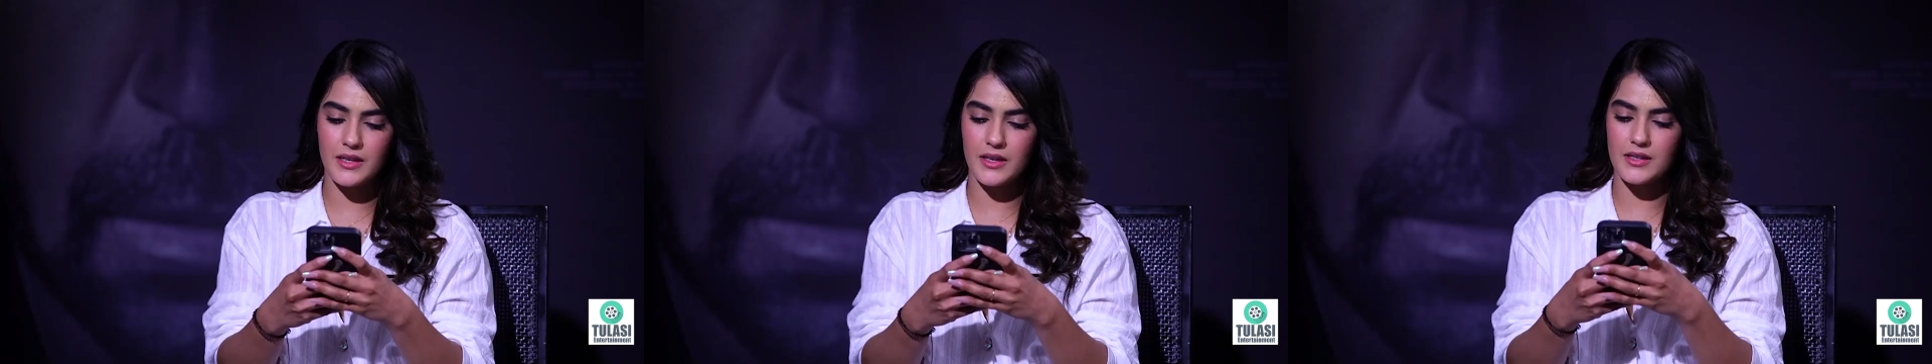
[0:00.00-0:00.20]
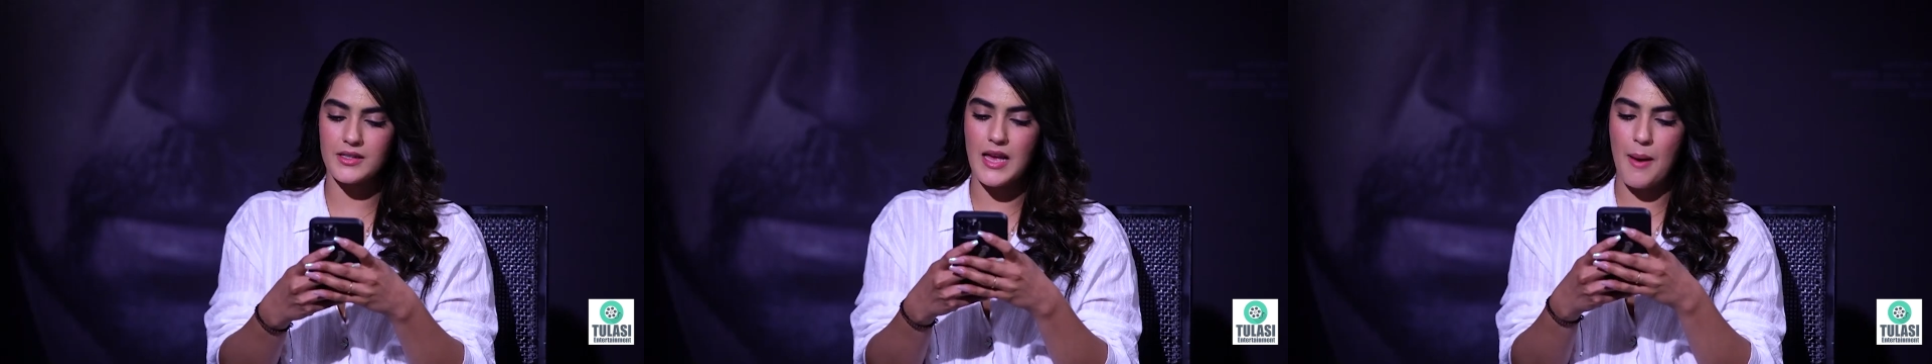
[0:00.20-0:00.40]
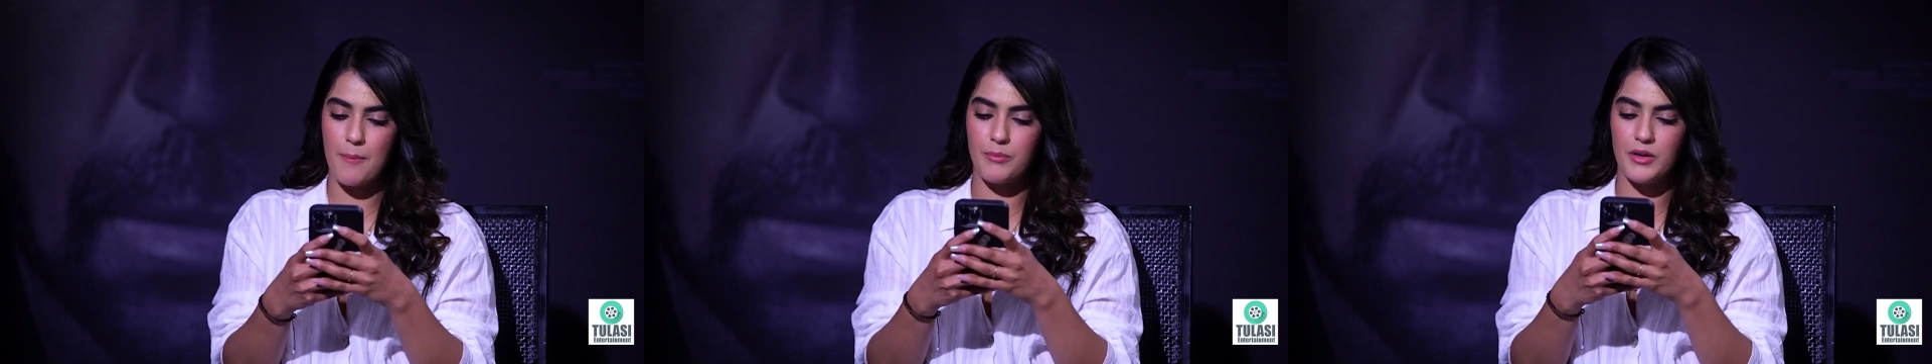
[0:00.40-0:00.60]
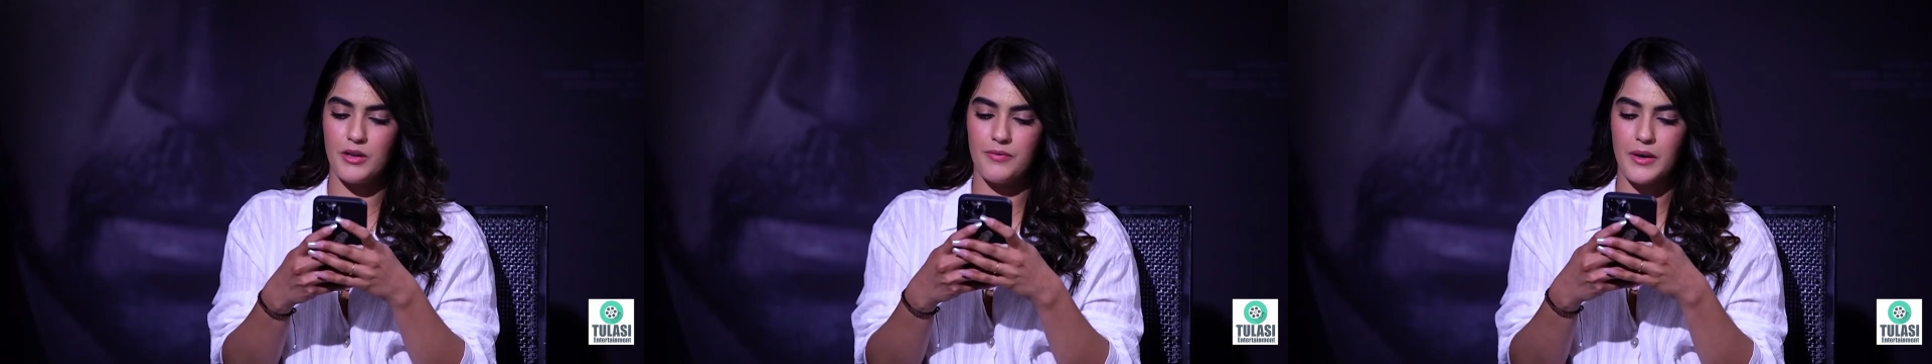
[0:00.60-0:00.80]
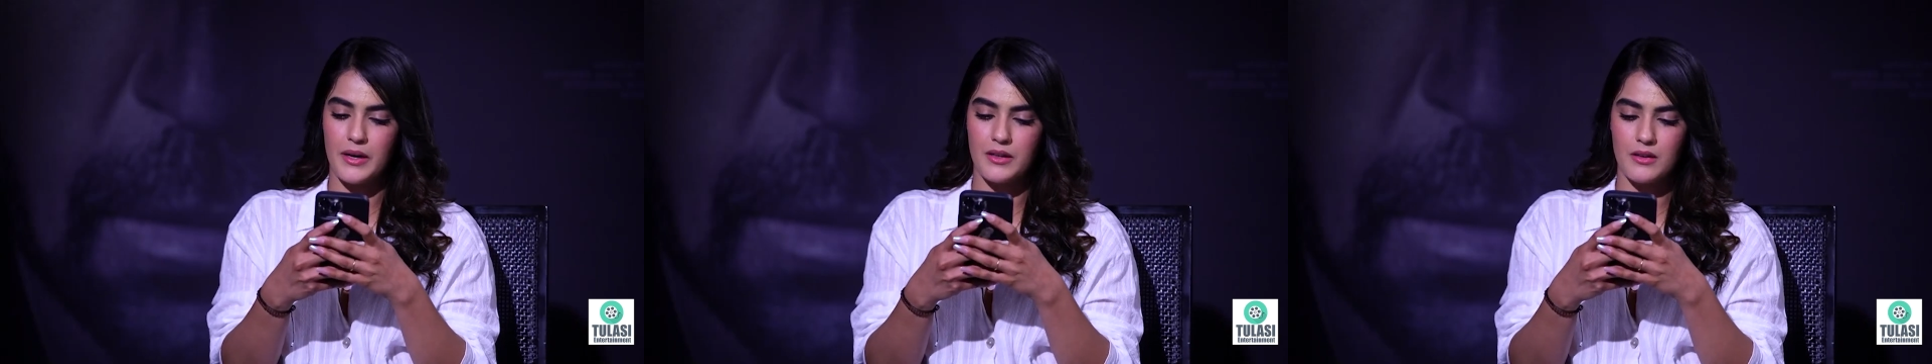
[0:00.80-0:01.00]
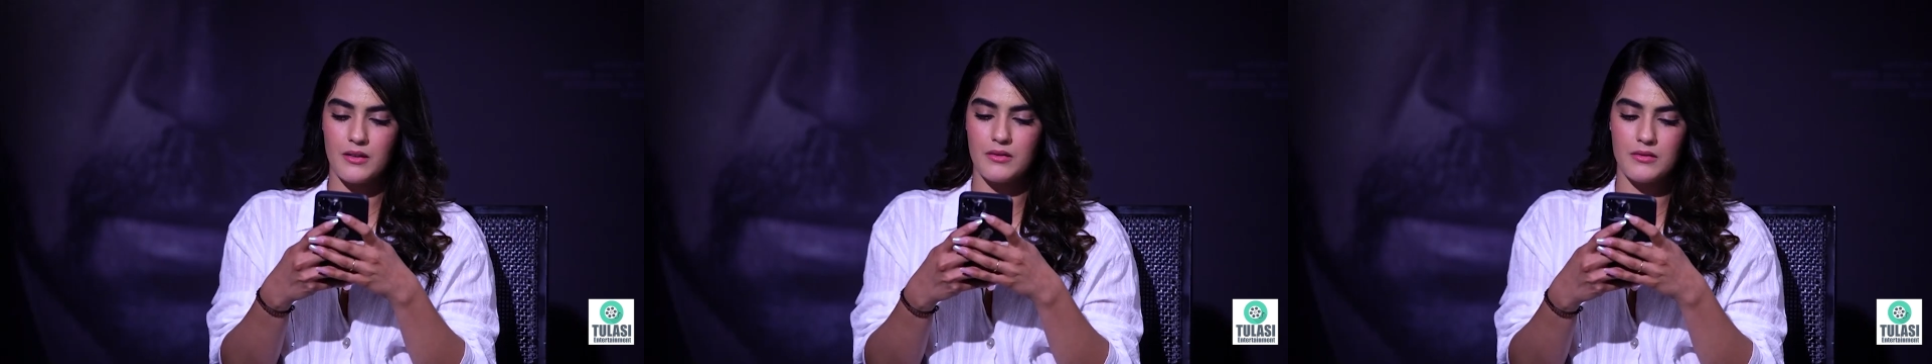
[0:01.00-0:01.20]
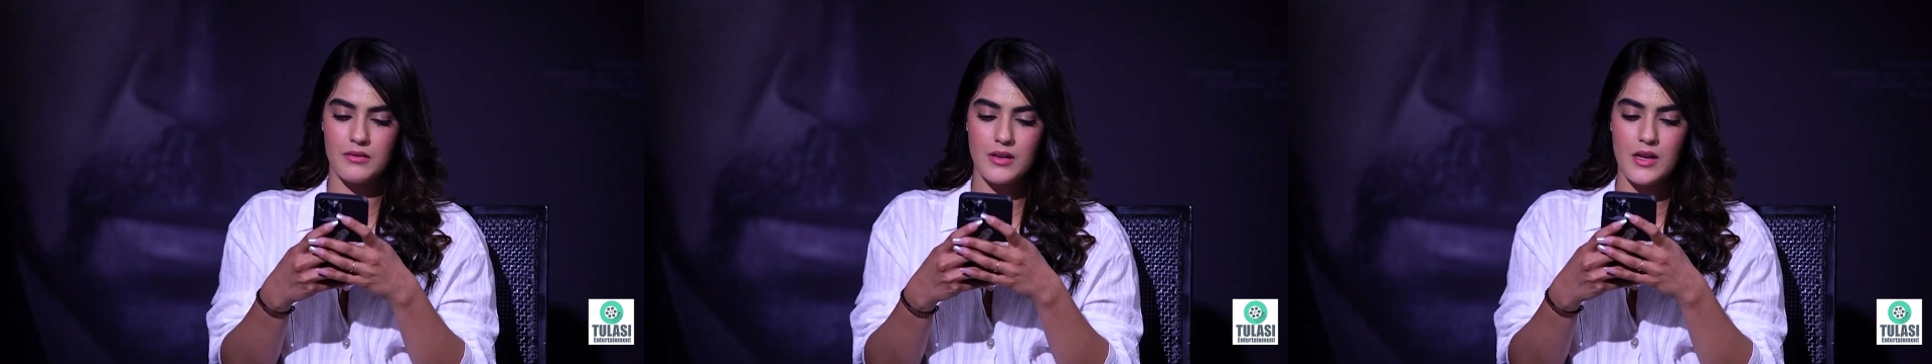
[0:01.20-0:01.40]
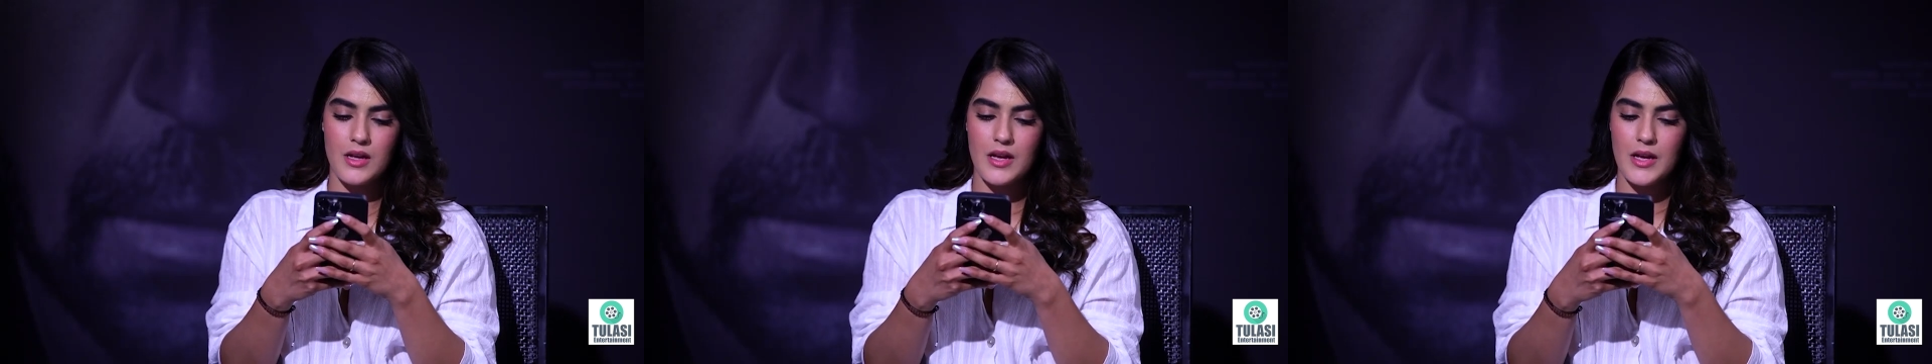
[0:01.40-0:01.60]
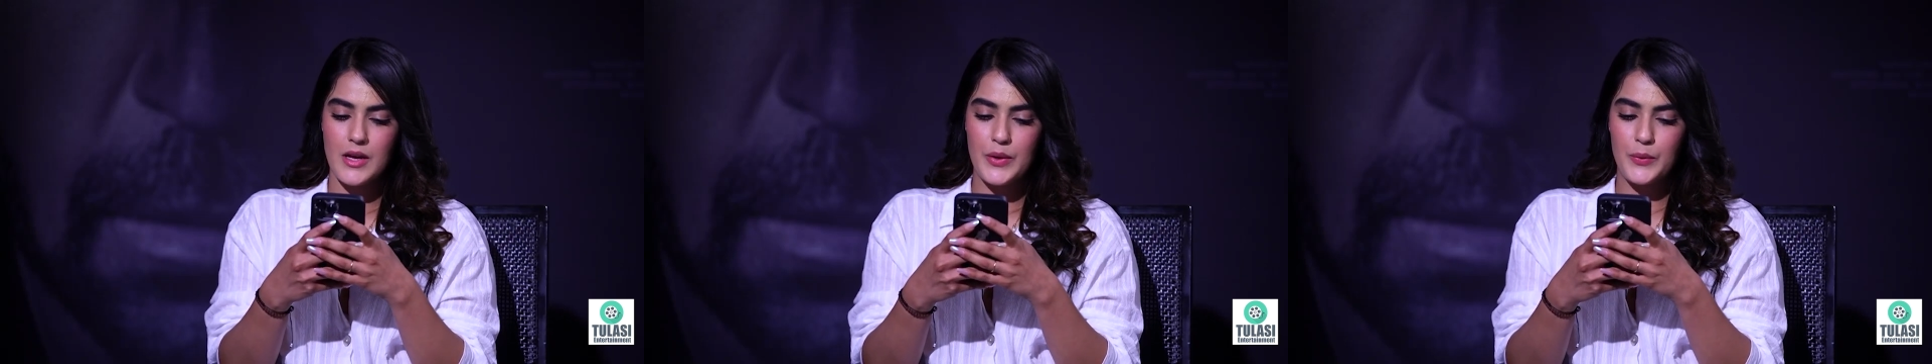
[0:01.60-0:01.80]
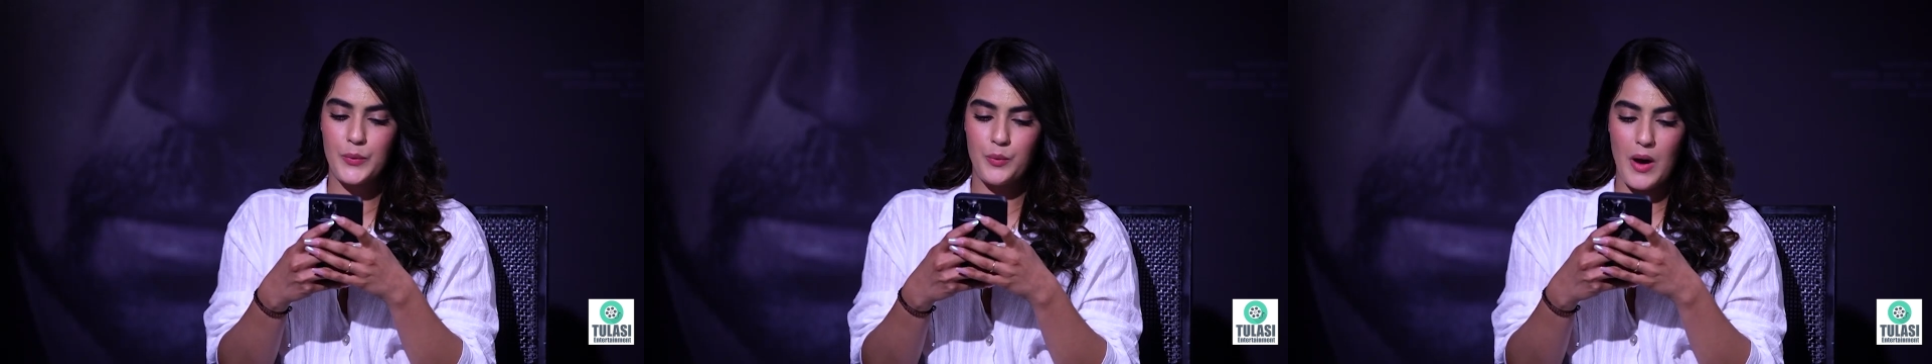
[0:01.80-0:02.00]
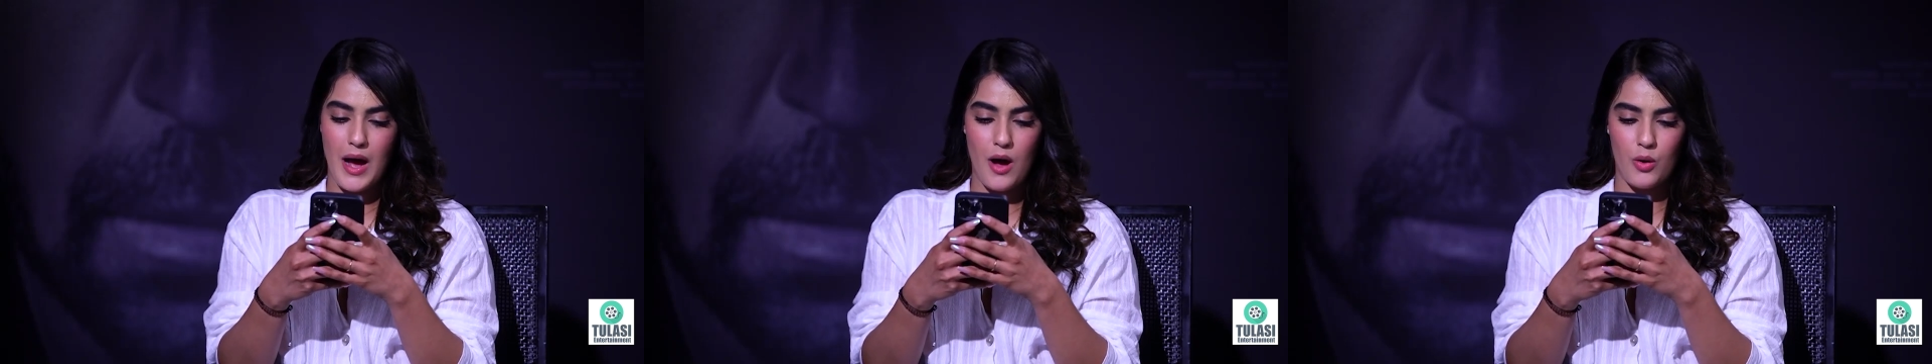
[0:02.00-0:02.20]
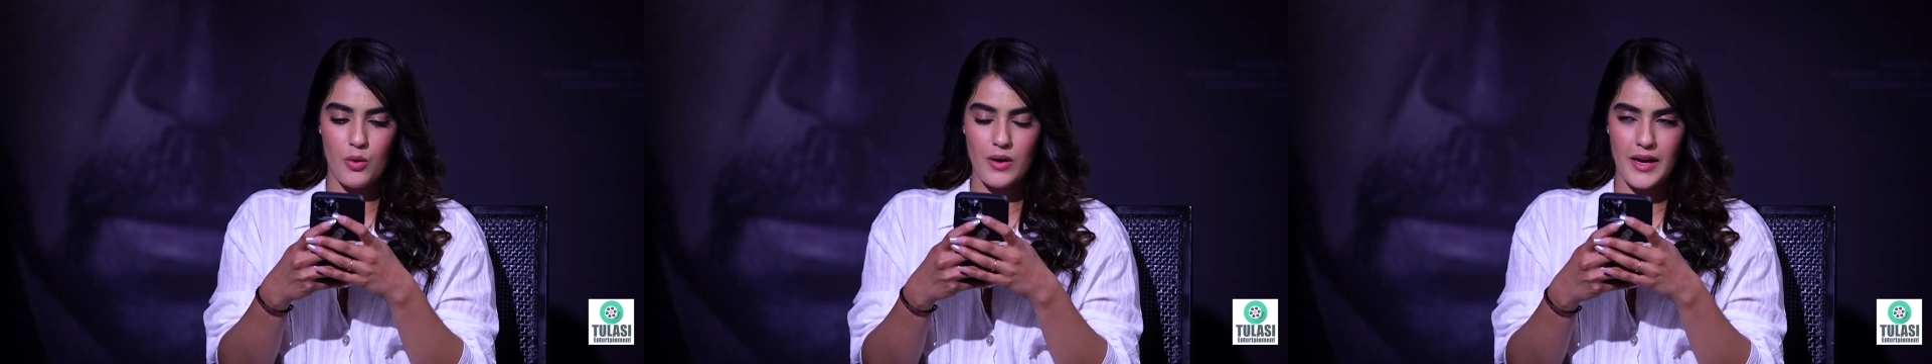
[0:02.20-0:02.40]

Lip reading: example, but wow,